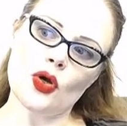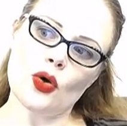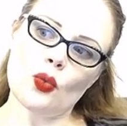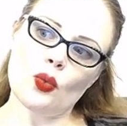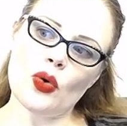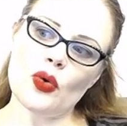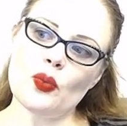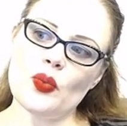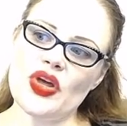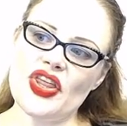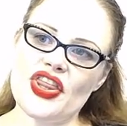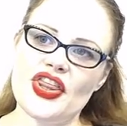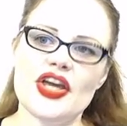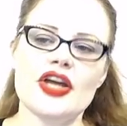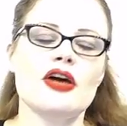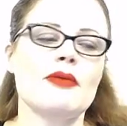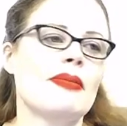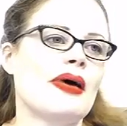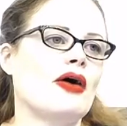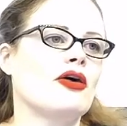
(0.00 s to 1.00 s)
when we
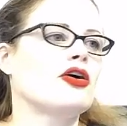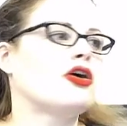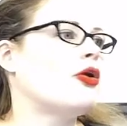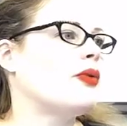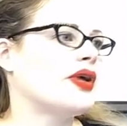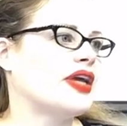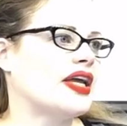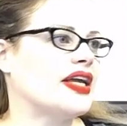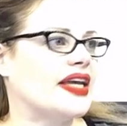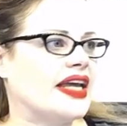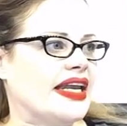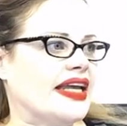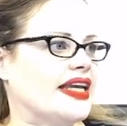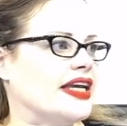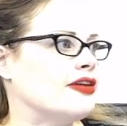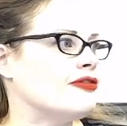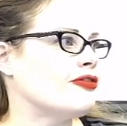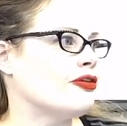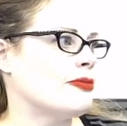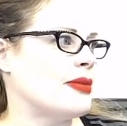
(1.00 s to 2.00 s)
think about going and getting
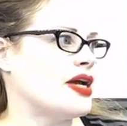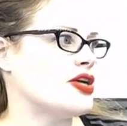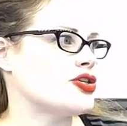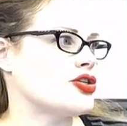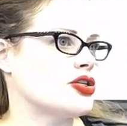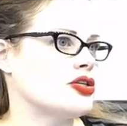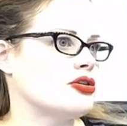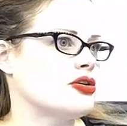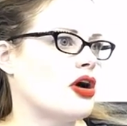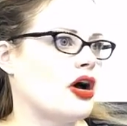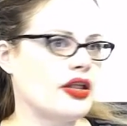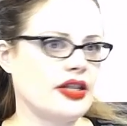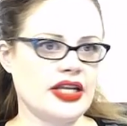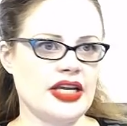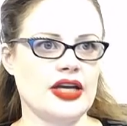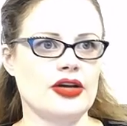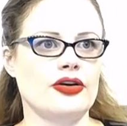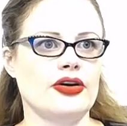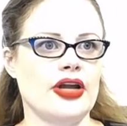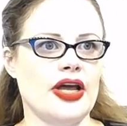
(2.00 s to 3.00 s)
information on the
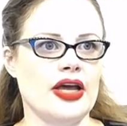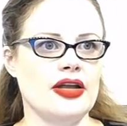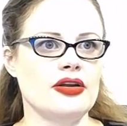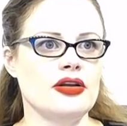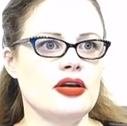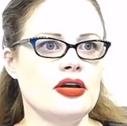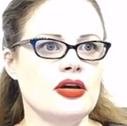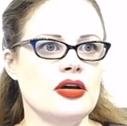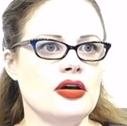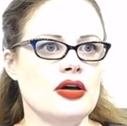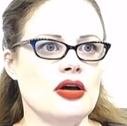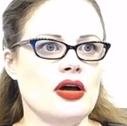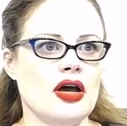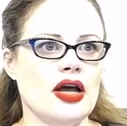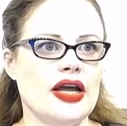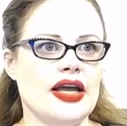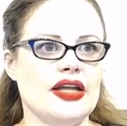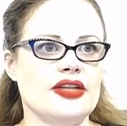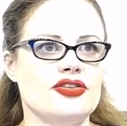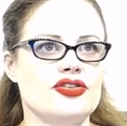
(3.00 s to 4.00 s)
internet,
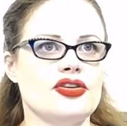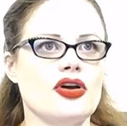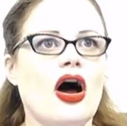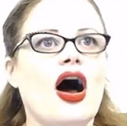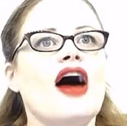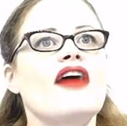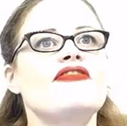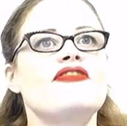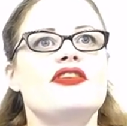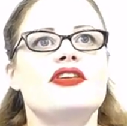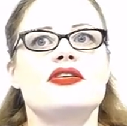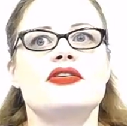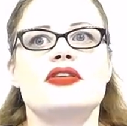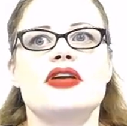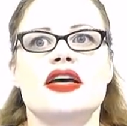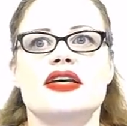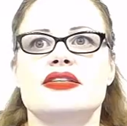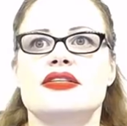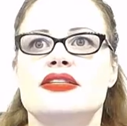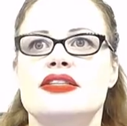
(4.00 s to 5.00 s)
it's often
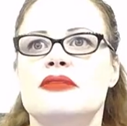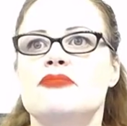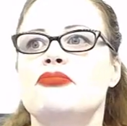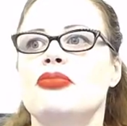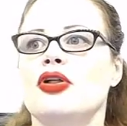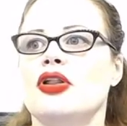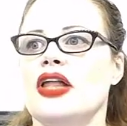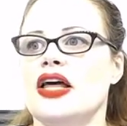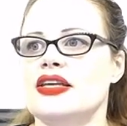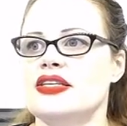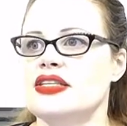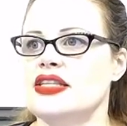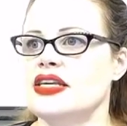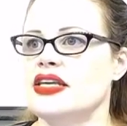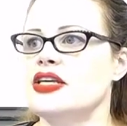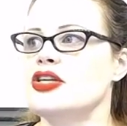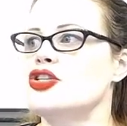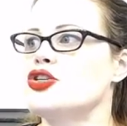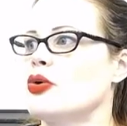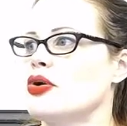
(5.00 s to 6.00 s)
as simple as
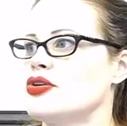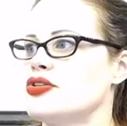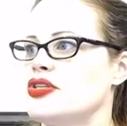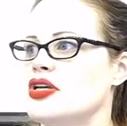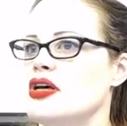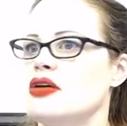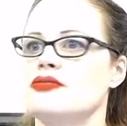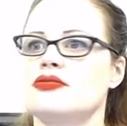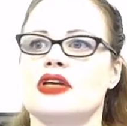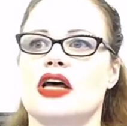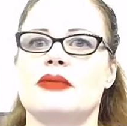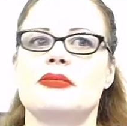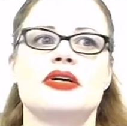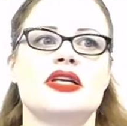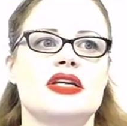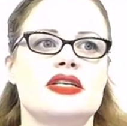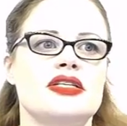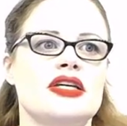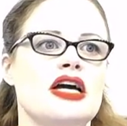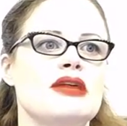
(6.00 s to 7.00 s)
thinking to ourselves, I'm
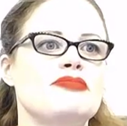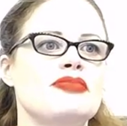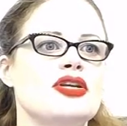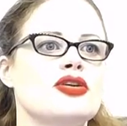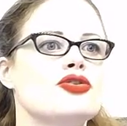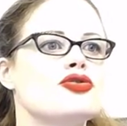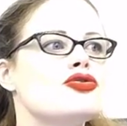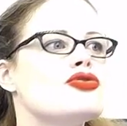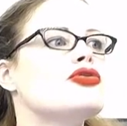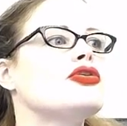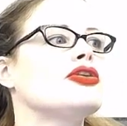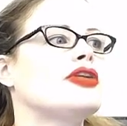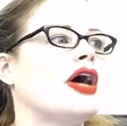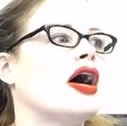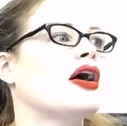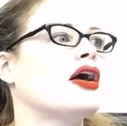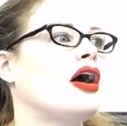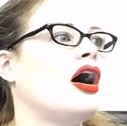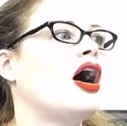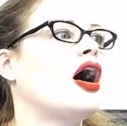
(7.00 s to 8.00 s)
going to type in
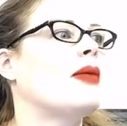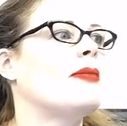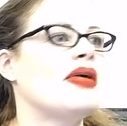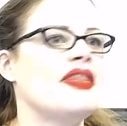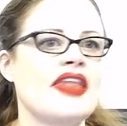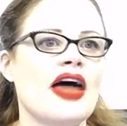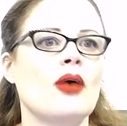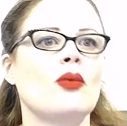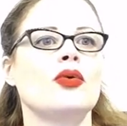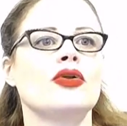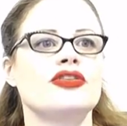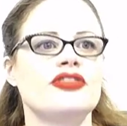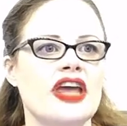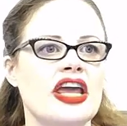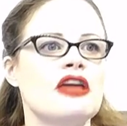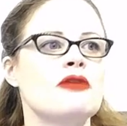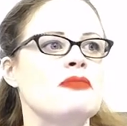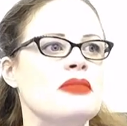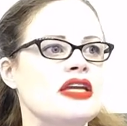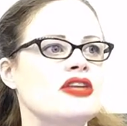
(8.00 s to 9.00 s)
google.com and that will
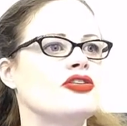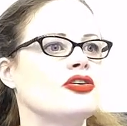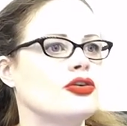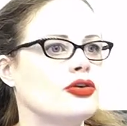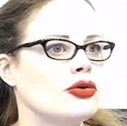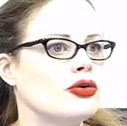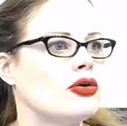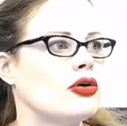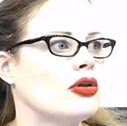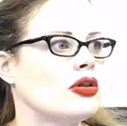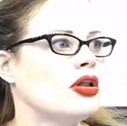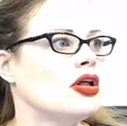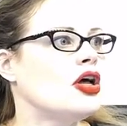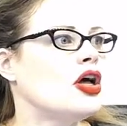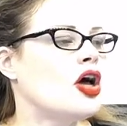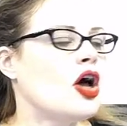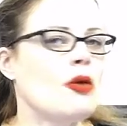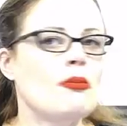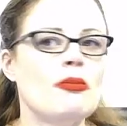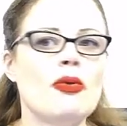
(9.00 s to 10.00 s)
take me to Google.
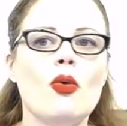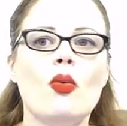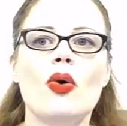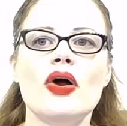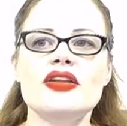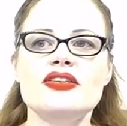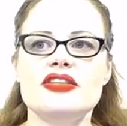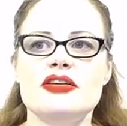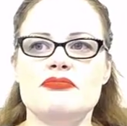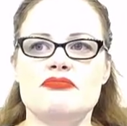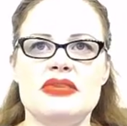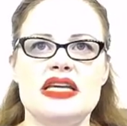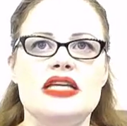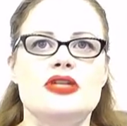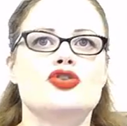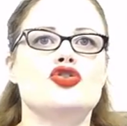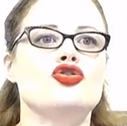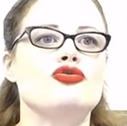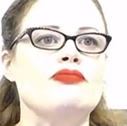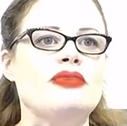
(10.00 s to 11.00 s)
But what does it mean
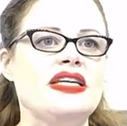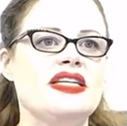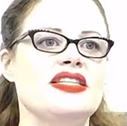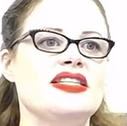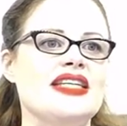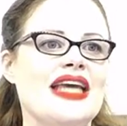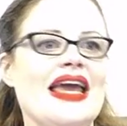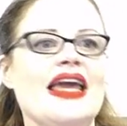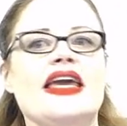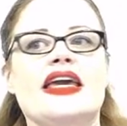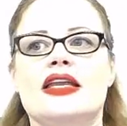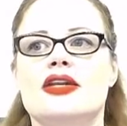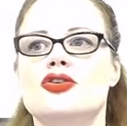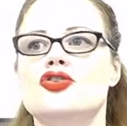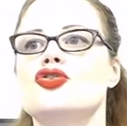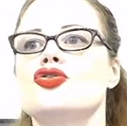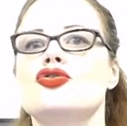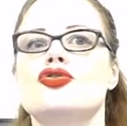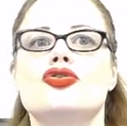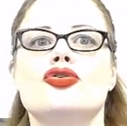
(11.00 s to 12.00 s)
to be taken
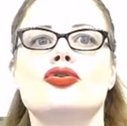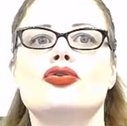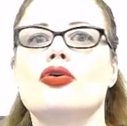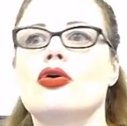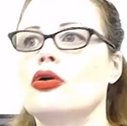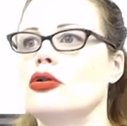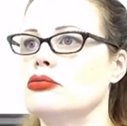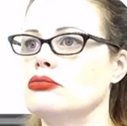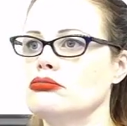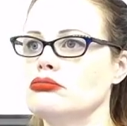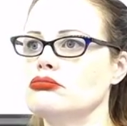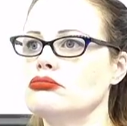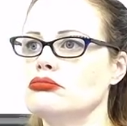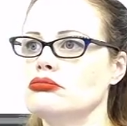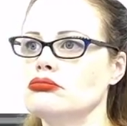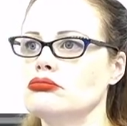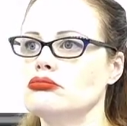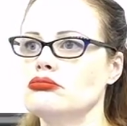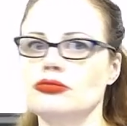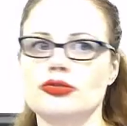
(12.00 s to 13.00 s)
to Google?
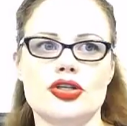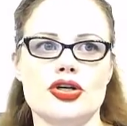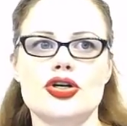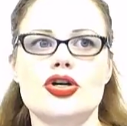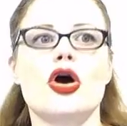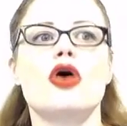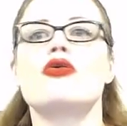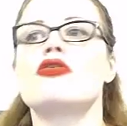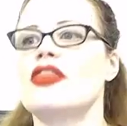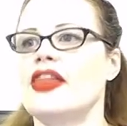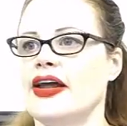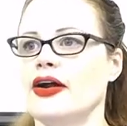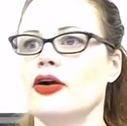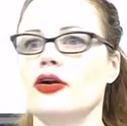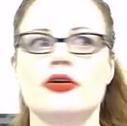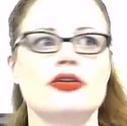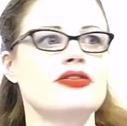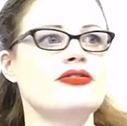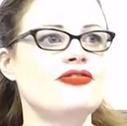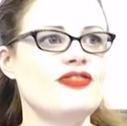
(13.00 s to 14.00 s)
To go there,
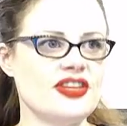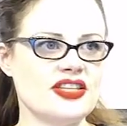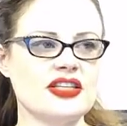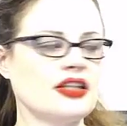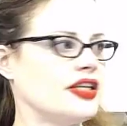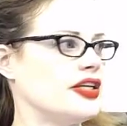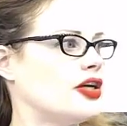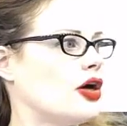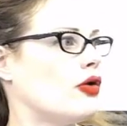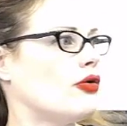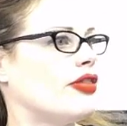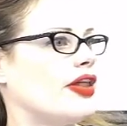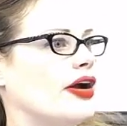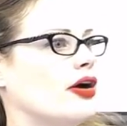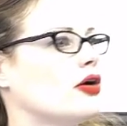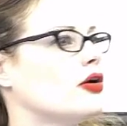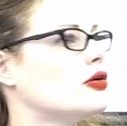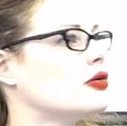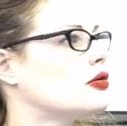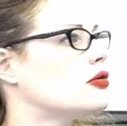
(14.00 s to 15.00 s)
physically go
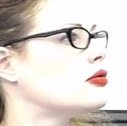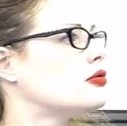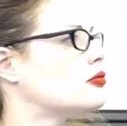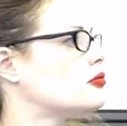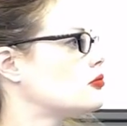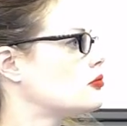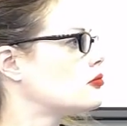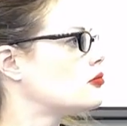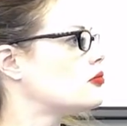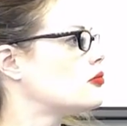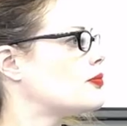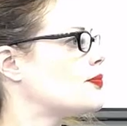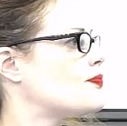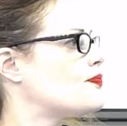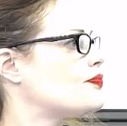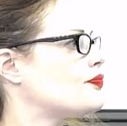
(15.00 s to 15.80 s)
there? Redirected,